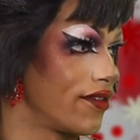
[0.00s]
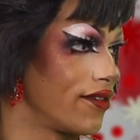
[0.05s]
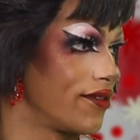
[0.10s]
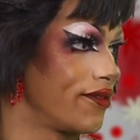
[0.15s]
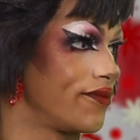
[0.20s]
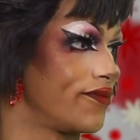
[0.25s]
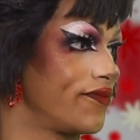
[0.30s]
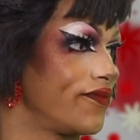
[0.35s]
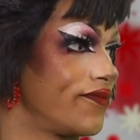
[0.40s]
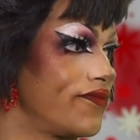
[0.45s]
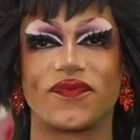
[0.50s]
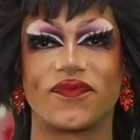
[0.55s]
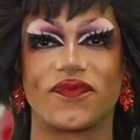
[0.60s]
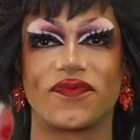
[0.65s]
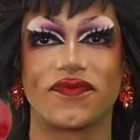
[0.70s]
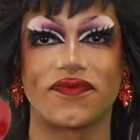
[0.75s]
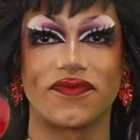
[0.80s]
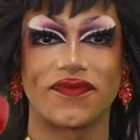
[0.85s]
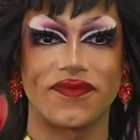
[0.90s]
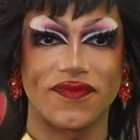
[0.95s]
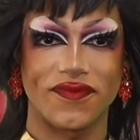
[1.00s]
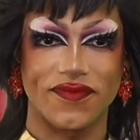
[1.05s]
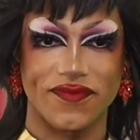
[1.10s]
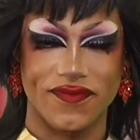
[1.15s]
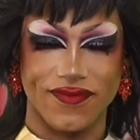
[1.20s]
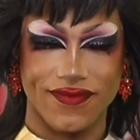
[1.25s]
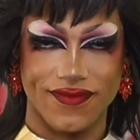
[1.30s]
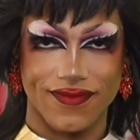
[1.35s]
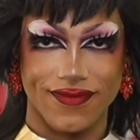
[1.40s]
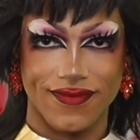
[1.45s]

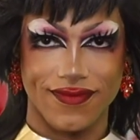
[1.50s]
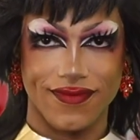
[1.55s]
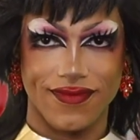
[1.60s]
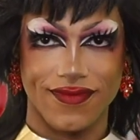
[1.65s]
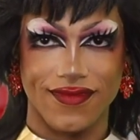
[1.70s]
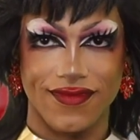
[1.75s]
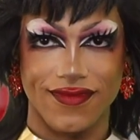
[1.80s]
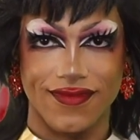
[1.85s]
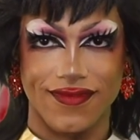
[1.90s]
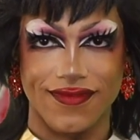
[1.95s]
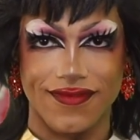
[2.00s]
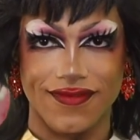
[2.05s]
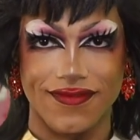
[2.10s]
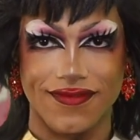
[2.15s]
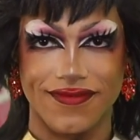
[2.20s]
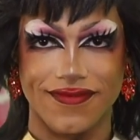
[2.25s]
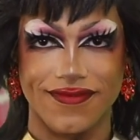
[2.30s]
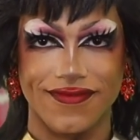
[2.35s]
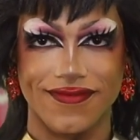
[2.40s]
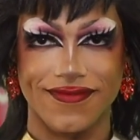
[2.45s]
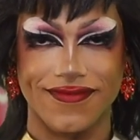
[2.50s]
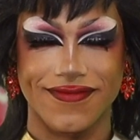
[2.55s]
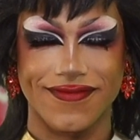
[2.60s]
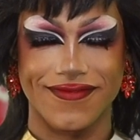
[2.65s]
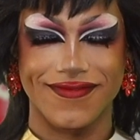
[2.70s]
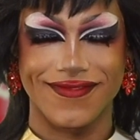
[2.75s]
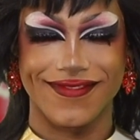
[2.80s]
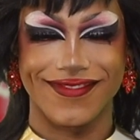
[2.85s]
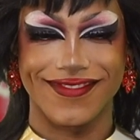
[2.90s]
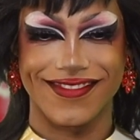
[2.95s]

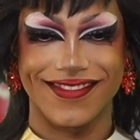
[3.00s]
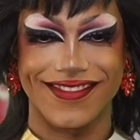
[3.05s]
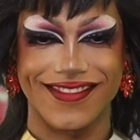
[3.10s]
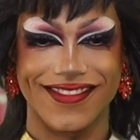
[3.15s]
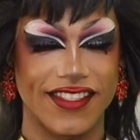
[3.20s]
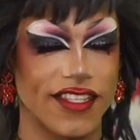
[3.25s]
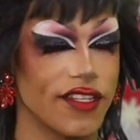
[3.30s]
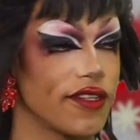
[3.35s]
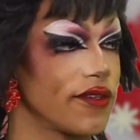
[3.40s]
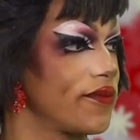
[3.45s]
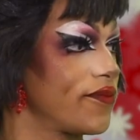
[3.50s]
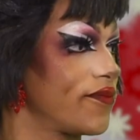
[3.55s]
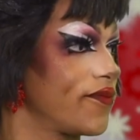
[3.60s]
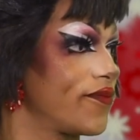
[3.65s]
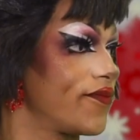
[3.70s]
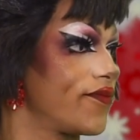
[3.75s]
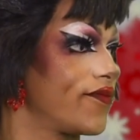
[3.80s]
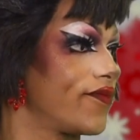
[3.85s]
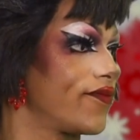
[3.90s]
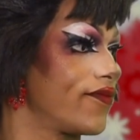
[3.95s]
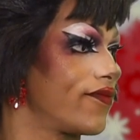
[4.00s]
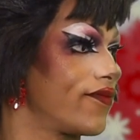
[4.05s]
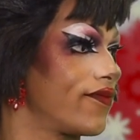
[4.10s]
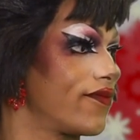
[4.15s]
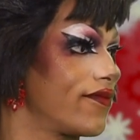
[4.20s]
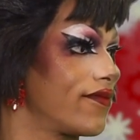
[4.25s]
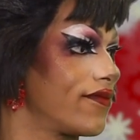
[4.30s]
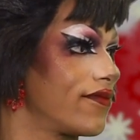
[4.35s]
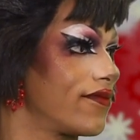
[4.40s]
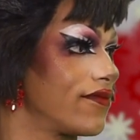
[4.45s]

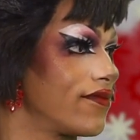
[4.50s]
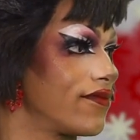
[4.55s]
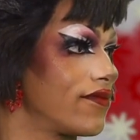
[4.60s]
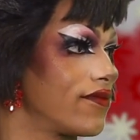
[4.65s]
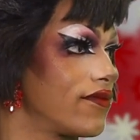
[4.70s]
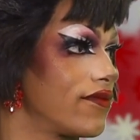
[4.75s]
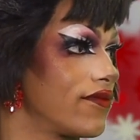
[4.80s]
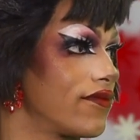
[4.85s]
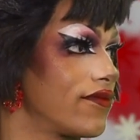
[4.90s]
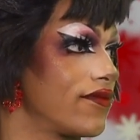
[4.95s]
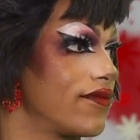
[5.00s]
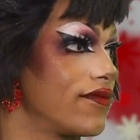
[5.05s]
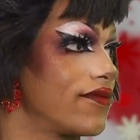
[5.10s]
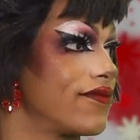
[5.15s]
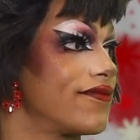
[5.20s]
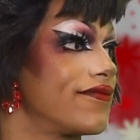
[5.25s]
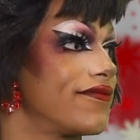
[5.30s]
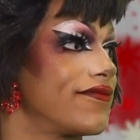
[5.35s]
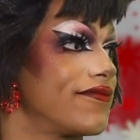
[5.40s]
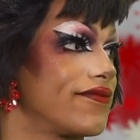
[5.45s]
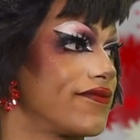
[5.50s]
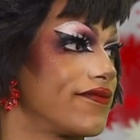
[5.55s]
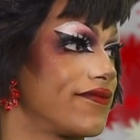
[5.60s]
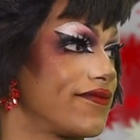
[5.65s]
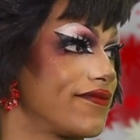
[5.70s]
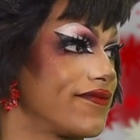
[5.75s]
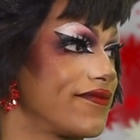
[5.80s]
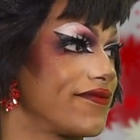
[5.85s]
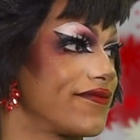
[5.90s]
(not speaking)